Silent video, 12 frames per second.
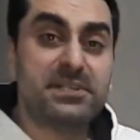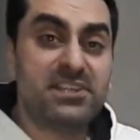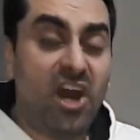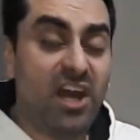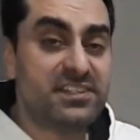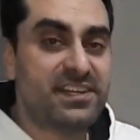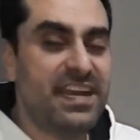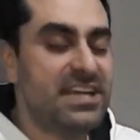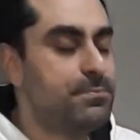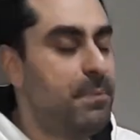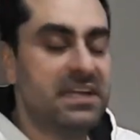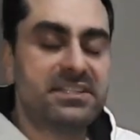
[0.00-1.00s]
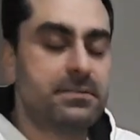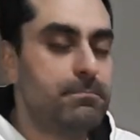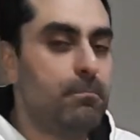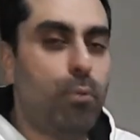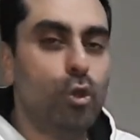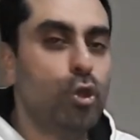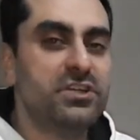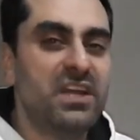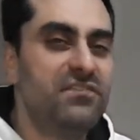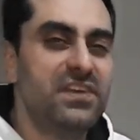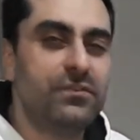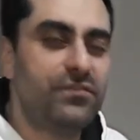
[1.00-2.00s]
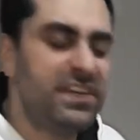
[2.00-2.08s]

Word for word: bit hard crash, but Bologna will